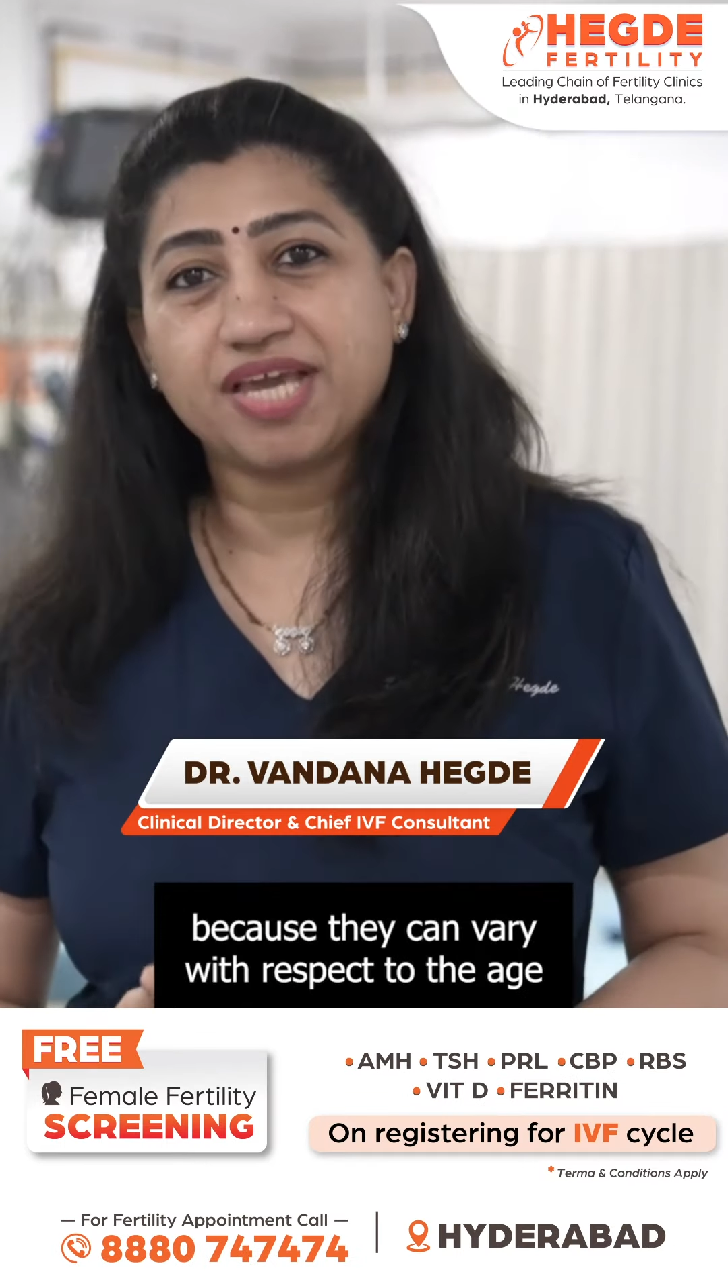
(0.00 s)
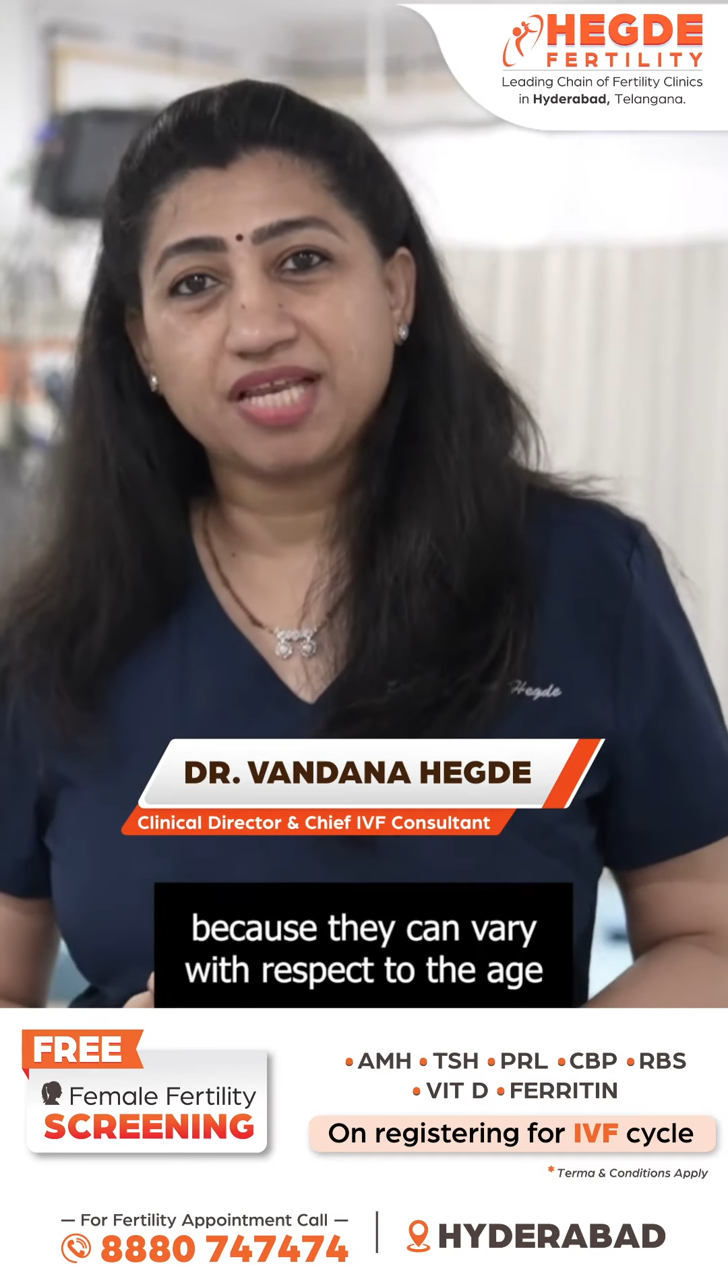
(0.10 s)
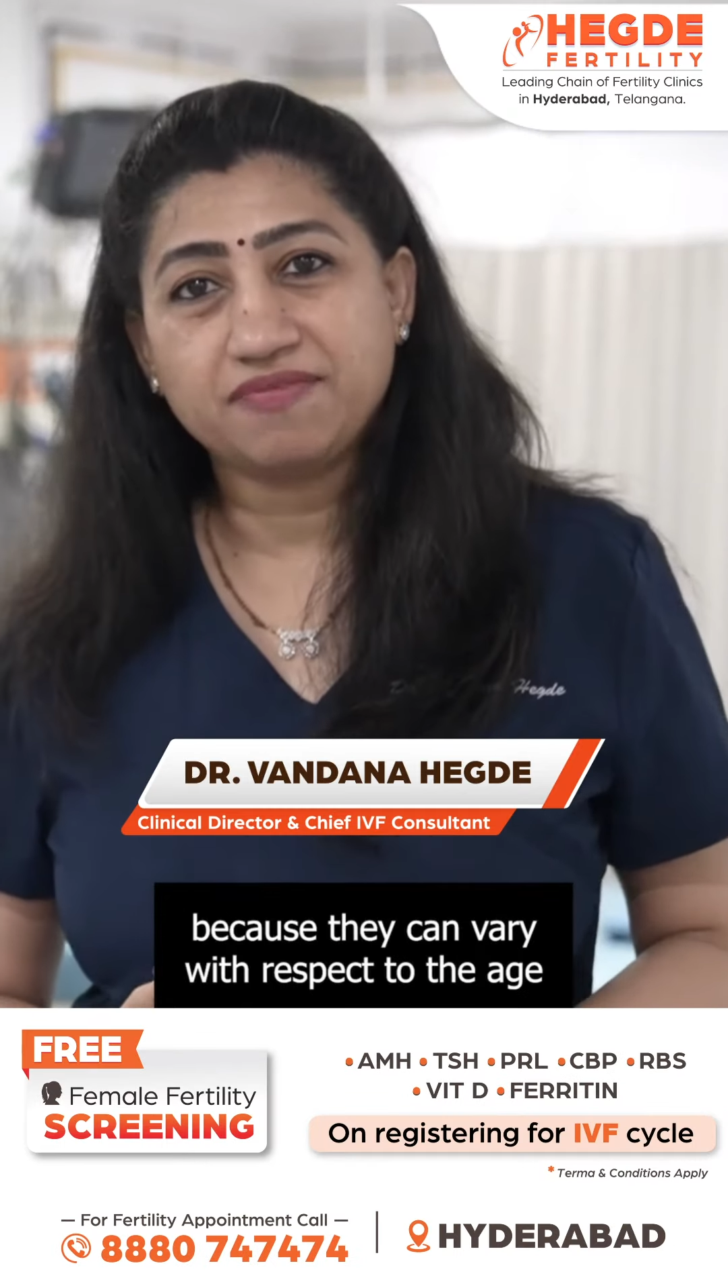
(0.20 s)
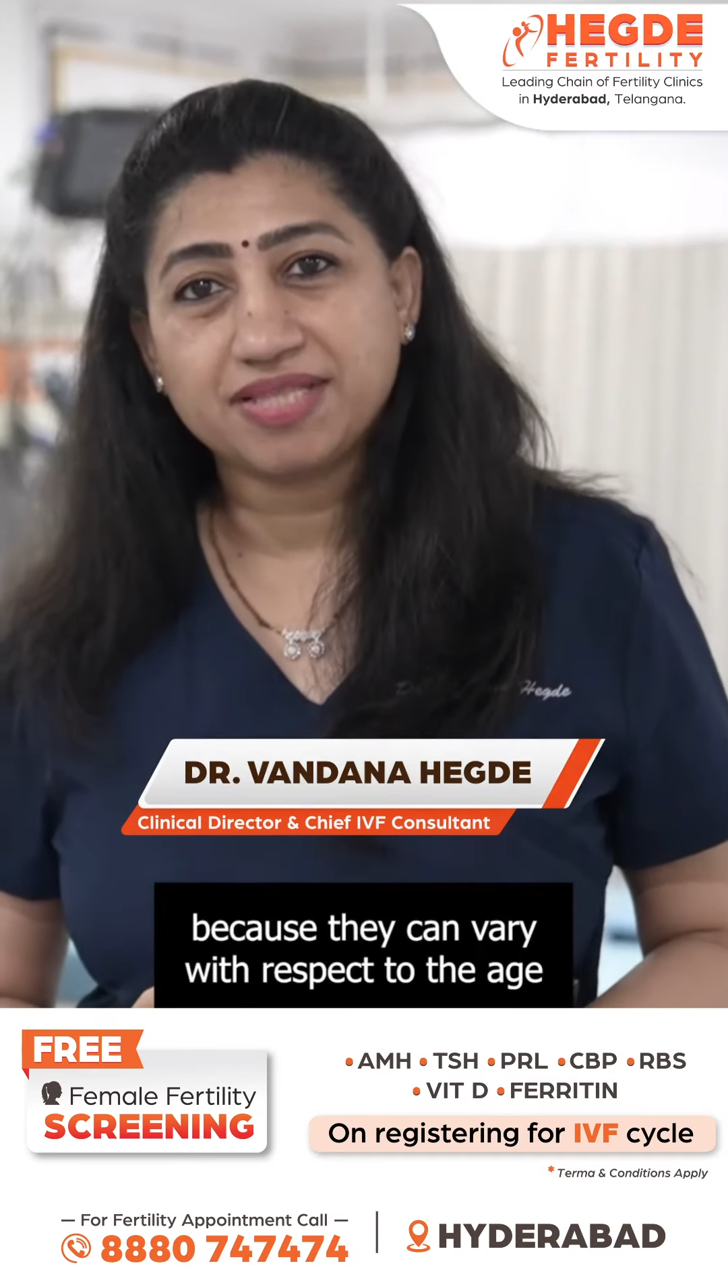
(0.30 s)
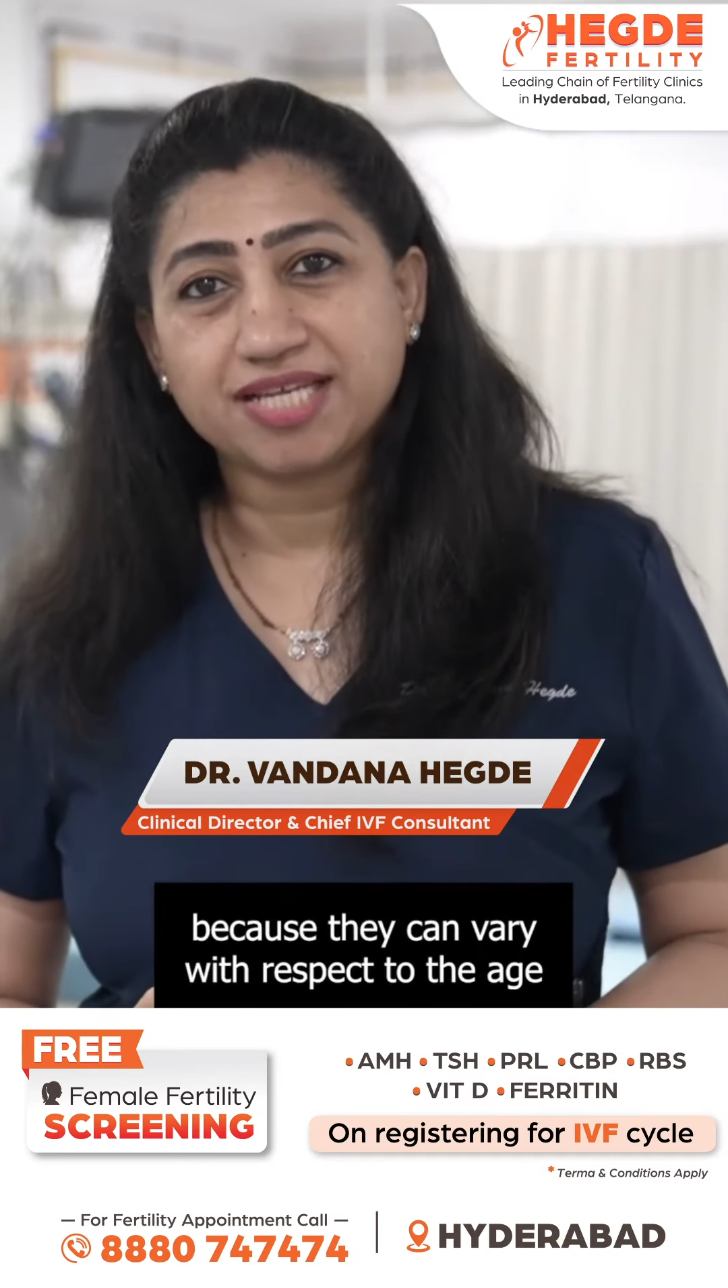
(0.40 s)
vary with